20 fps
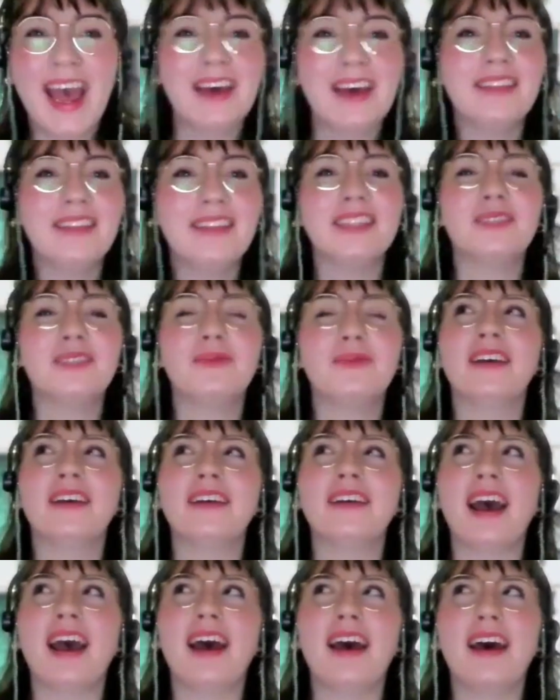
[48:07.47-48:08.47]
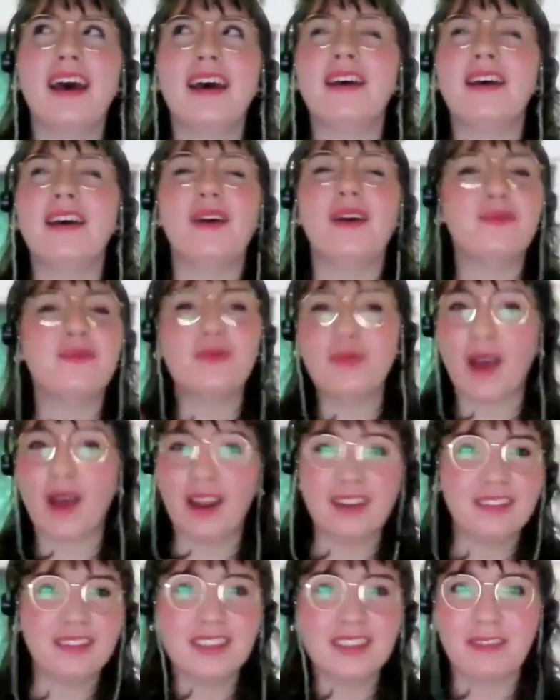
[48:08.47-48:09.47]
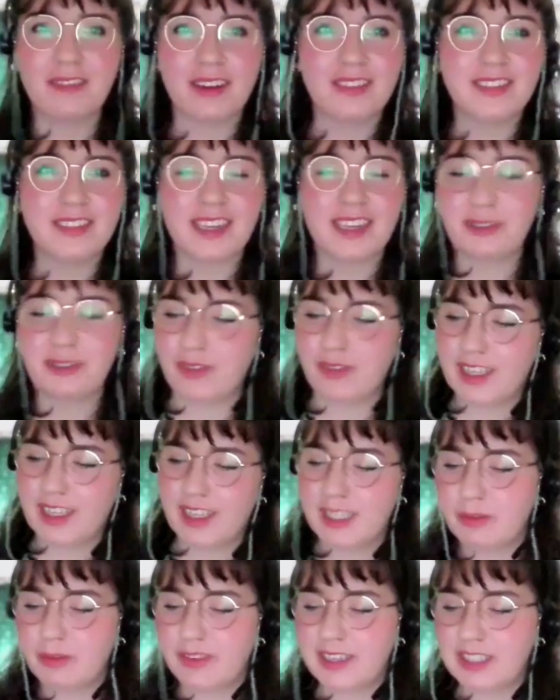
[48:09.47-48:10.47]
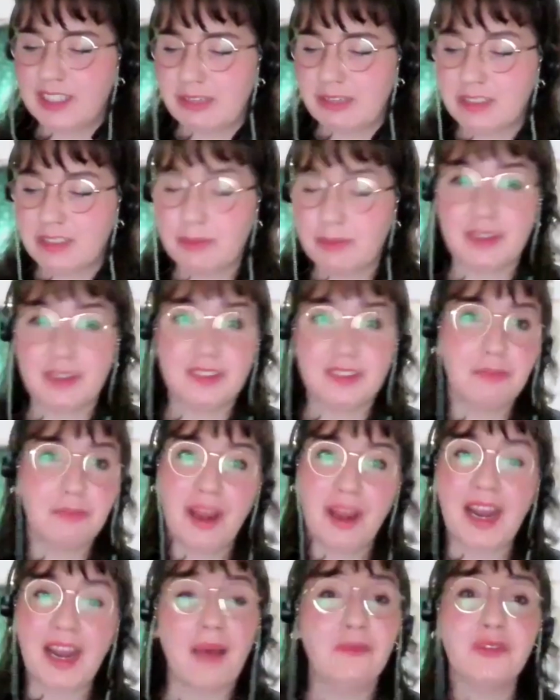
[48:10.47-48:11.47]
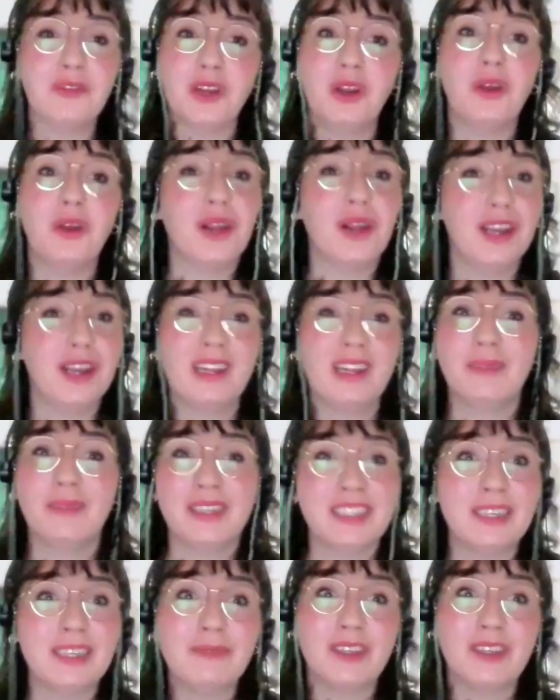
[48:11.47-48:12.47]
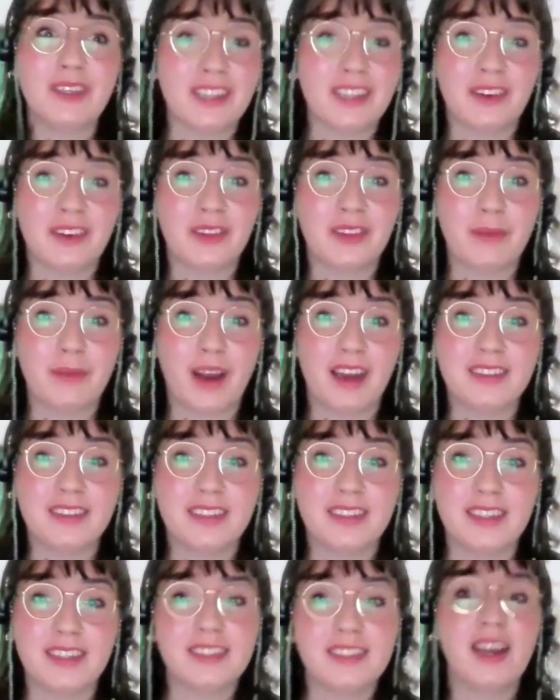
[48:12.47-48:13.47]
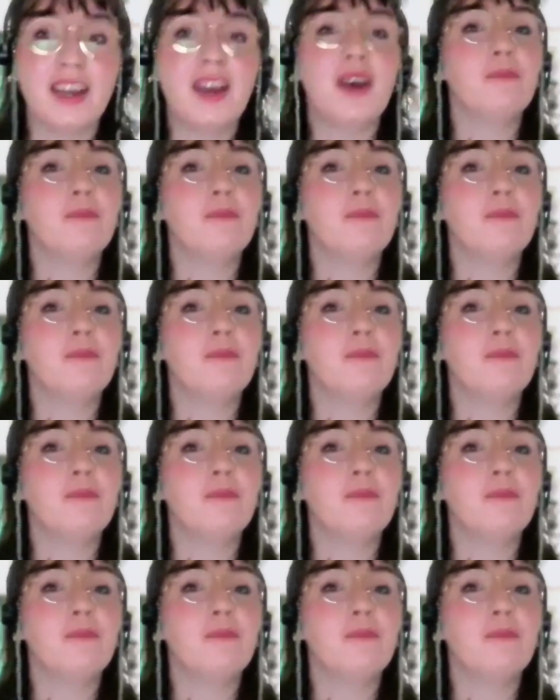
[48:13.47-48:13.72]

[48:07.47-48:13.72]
And that's where policies around sexual violence prevention and response might have to look a little bit different than other policies